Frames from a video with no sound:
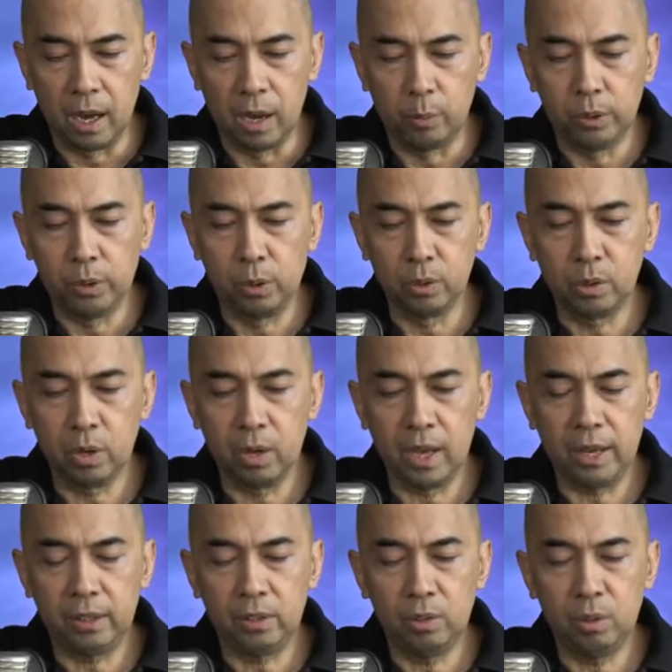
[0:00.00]
We'd also
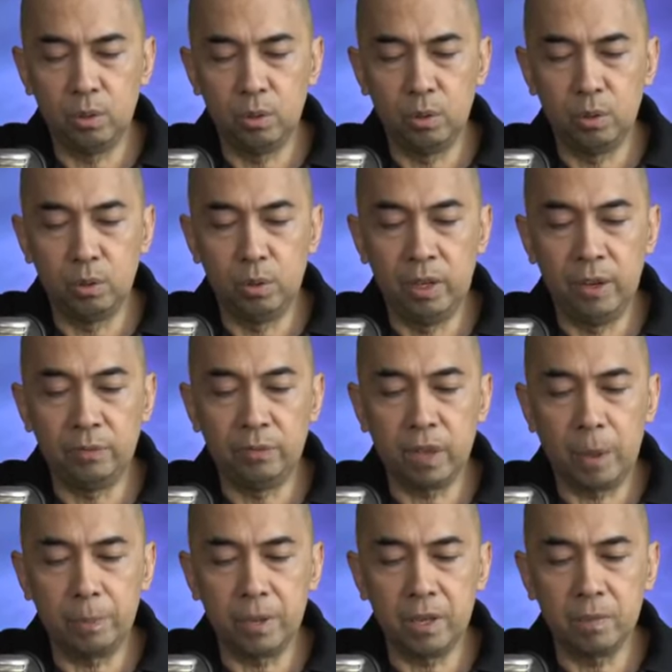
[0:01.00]
like to lift
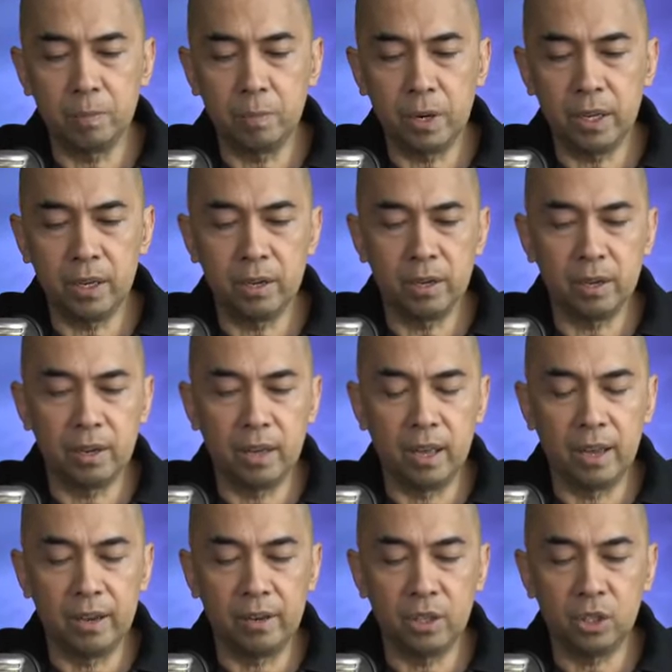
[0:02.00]
up in
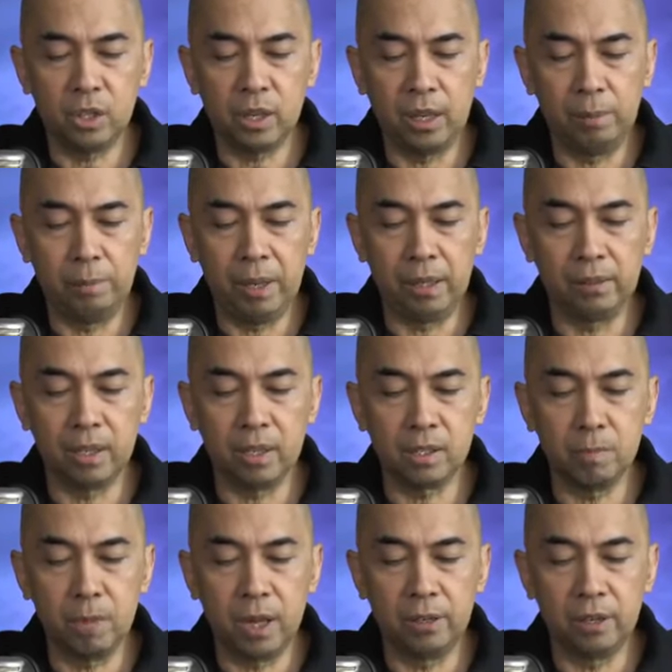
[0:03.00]
prayer Richelle Belda's
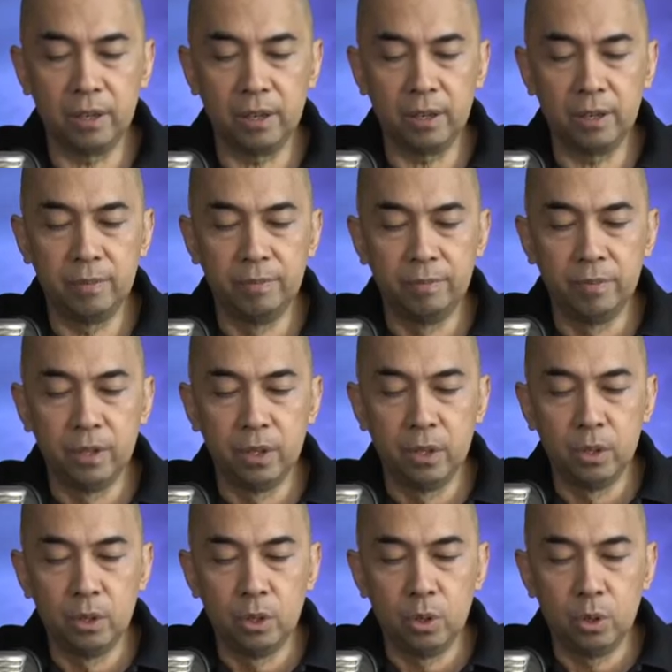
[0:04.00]
mother,
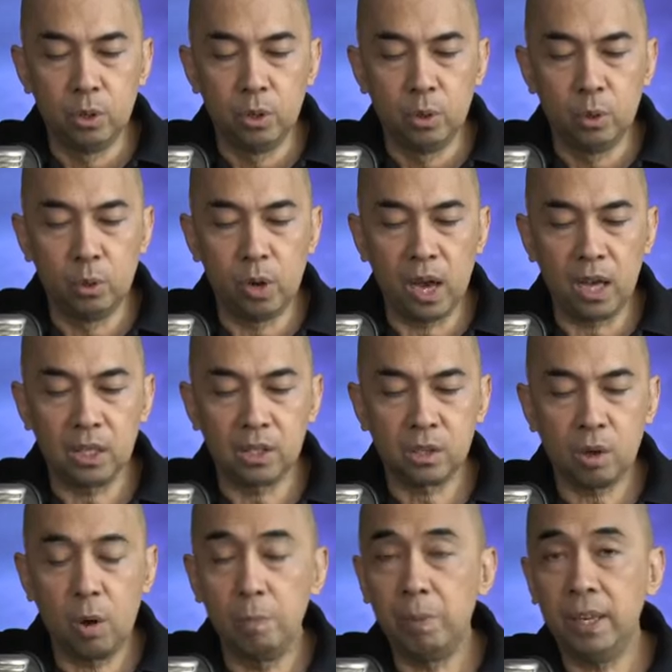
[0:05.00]
who has
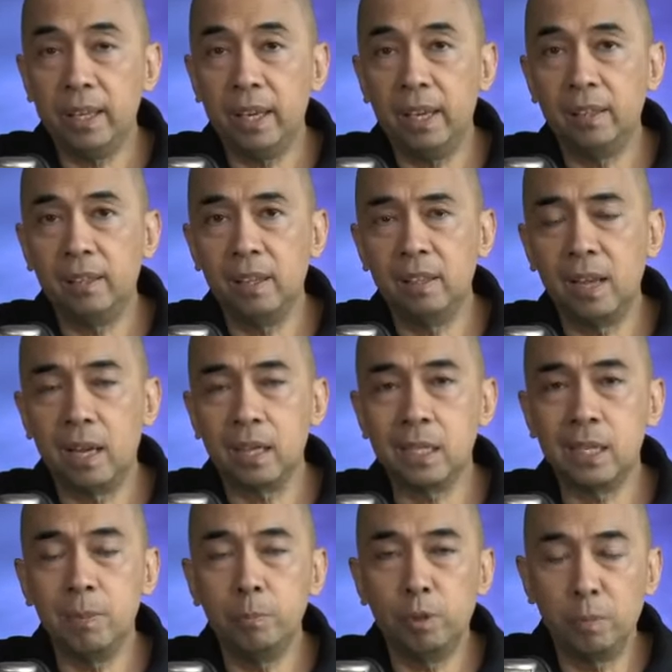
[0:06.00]
complicated
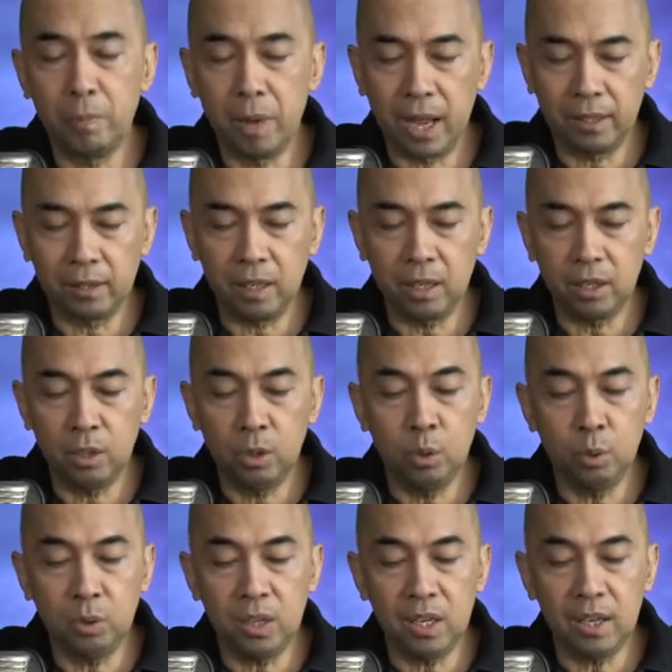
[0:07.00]
asymptomatic
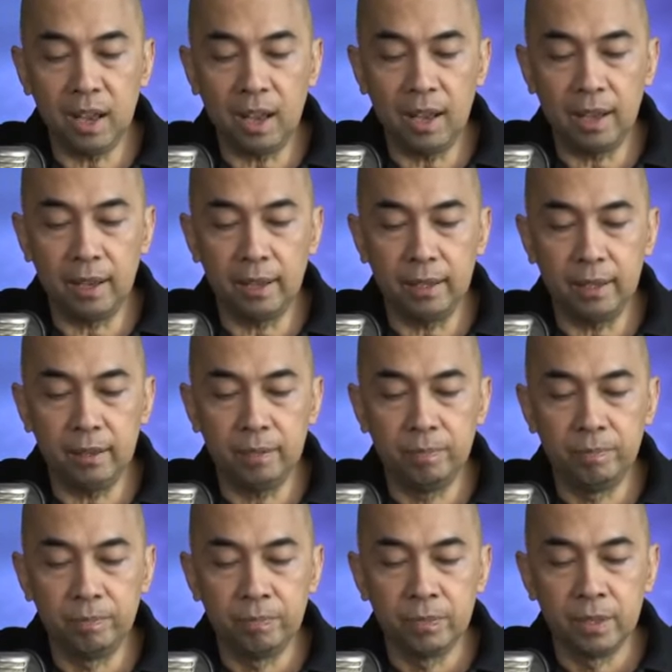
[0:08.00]
UTI
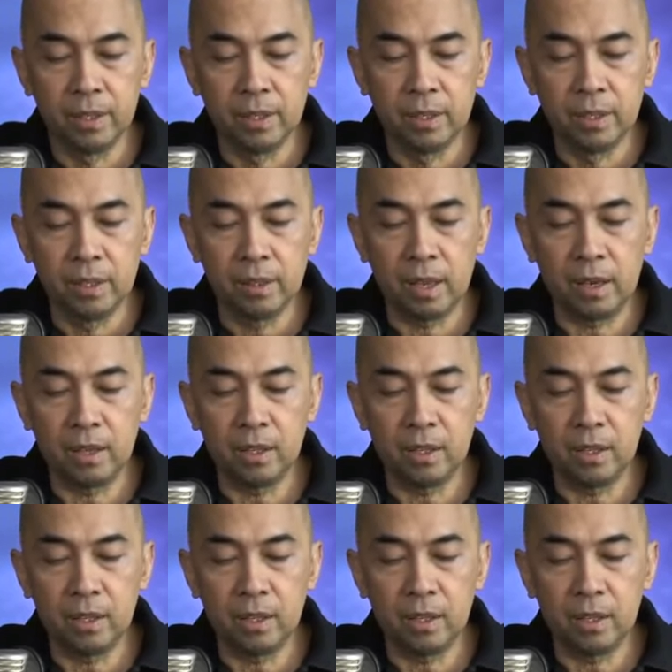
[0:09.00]
that